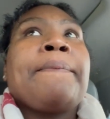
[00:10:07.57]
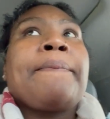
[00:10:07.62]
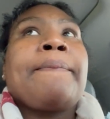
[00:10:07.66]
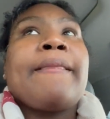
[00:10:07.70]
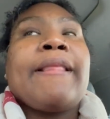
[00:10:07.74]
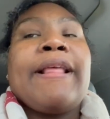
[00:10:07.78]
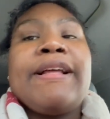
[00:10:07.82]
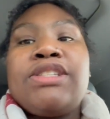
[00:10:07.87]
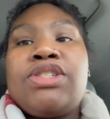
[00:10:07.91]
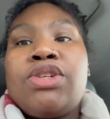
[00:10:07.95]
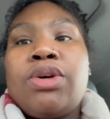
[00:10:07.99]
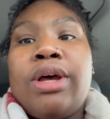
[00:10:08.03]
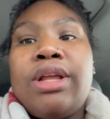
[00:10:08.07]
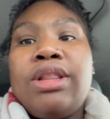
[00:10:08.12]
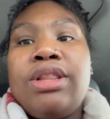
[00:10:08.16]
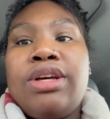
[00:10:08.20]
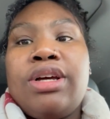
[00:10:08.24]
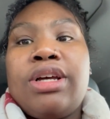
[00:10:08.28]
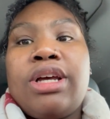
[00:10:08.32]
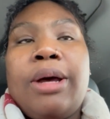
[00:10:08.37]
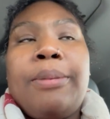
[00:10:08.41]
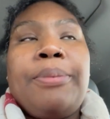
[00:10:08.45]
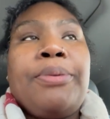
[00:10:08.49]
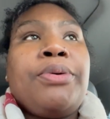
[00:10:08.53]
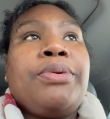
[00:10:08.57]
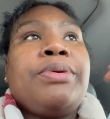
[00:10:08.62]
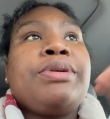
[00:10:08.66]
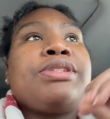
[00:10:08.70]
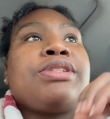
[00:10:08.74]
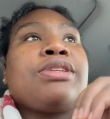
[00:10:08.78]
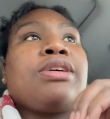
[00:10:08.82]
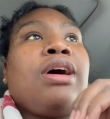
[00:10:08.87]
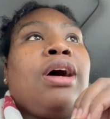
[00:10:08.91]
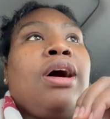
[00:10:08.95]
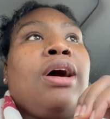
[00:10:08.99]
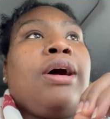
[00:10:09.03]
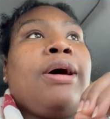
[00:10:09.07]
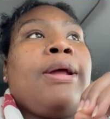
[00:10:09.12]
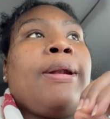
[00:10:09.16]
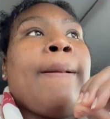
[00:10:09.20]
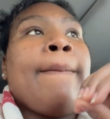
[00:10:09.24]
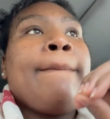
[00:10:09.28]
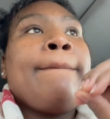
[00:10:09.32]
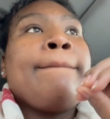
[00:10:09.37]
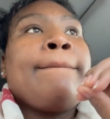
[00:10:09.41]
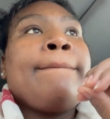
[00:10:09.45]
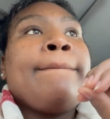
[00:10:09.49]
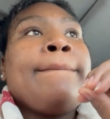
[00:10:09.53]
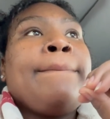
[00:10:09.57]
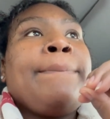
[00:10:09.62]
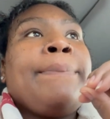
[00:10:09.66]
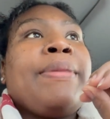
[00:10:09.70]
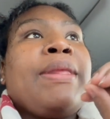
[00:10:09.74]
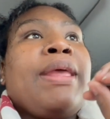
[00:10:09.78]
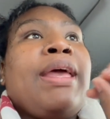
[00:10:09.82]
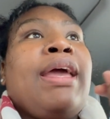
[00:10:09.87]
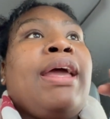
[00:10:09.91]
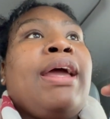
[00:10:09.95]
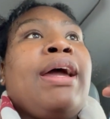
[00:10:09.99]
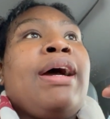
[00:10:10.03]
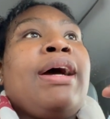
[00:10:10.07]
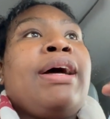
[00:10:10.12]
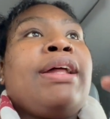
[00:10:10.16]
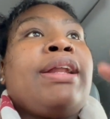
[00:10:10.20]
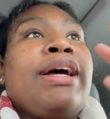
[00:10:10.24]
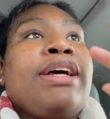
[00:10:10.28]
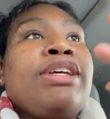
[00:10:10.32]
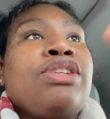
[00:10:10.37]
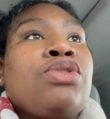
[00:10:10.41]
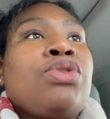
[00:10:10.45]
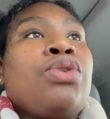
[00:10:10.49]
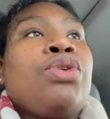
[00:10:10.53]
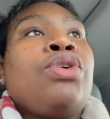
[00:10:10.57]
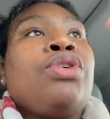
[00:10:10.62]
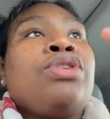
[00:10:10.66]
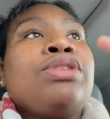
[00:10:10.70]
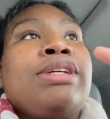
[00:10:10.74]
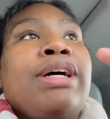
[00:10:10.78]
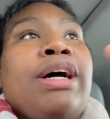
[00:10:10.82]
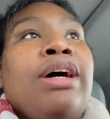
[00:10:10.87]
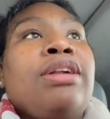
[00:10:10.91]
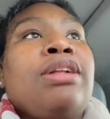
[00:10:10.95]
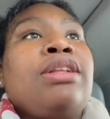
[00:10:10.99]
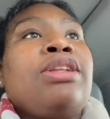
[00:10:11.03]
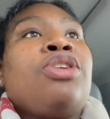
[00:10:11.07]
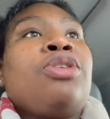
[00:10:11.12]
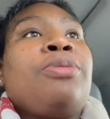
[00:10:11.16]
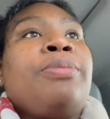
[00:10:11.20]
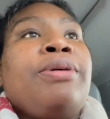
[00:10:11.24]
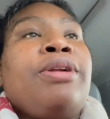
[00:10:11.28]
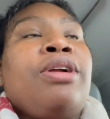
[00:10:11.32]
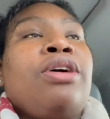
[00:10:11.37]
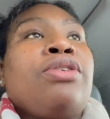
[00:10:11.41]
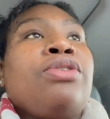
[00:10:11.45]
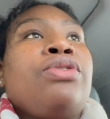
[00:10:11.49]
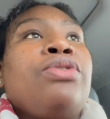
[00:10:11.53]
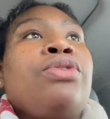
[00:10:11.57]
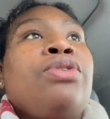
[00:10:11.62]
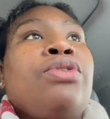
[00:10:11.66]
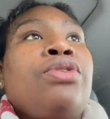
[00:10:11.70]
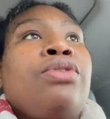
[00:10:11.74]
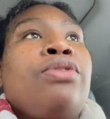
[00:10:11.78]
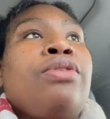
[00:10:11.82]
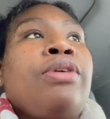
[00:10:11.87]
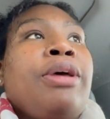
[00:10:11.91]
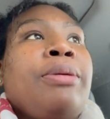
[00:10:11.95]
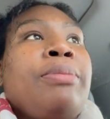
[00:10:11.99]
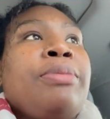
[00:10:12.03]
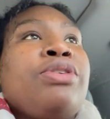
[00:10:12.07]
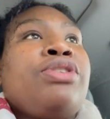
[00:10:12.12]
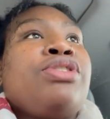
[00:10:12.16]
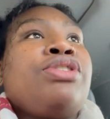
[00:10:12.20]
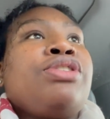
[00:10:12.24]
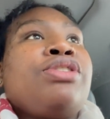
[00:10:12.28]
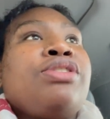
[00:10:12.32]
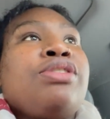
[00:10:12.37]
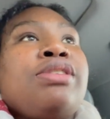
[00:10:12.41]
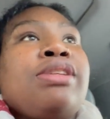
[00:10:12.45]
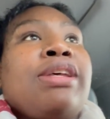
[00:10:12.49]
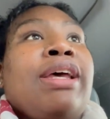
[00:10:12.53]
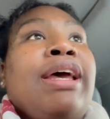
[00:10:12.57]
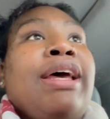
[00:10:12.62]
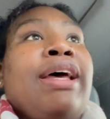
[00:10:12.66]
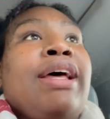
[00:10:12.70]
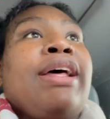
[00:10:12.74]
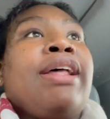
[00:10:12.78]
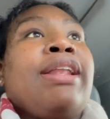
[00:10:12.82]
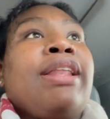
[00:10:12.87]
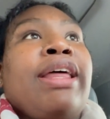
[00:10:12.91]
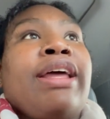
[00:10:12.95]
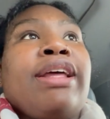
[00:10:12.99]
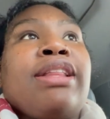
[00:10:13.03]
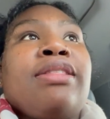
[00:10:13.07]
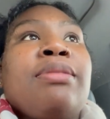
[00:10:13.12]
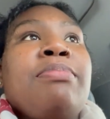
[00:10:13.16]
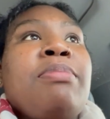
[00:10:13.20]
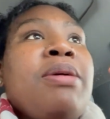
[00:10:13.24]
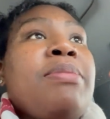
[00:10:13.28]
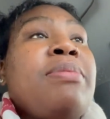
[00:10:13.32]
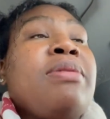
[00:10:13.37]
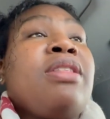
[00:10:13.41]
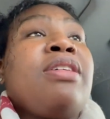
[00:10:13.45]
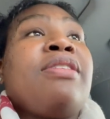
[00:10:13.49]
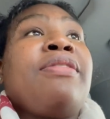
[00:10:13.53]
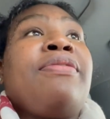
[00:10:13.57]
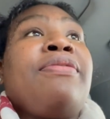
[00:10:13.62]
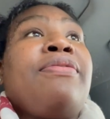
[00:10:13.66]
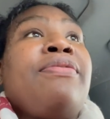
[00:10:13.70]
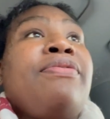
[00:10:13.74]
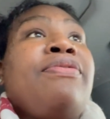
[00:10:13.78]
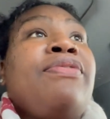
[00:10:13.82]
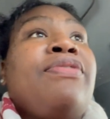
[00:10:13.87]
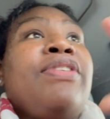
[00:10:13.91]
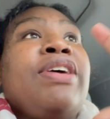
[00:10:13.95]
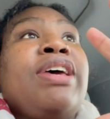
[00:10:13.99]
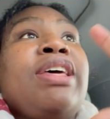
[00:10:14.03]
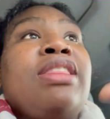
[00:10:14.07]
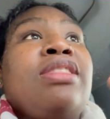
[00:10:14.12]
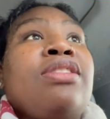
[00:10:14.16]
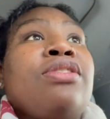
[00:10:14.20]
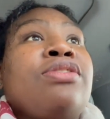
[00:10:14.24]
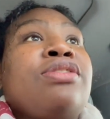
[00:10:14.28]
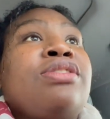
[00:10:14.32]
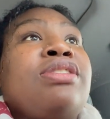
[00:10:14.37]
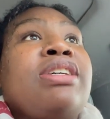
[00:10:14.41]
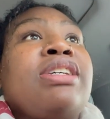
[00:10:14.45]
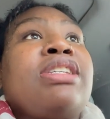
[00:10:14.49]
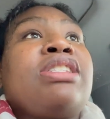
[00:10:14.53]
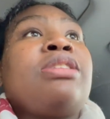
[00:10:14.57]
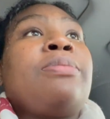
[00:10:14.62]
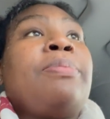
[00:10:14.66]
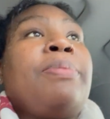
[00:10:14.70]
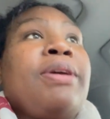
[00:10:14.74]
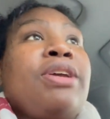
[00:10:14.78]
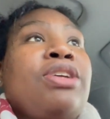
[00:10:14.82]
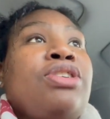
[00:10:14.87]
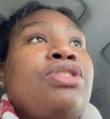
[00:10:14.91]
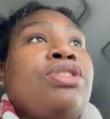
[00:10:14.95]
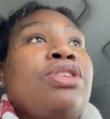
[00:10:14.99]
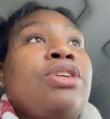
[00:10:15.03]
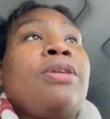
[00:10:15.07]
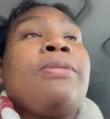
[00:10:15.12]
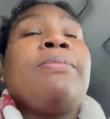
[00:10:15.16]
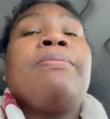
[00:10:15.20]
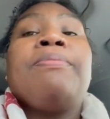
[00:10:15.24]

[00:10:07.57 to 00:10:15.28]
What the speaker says: I look up who is God, and I scroll down a little bit on Google Images, and like maybe the fifth or sixth picture,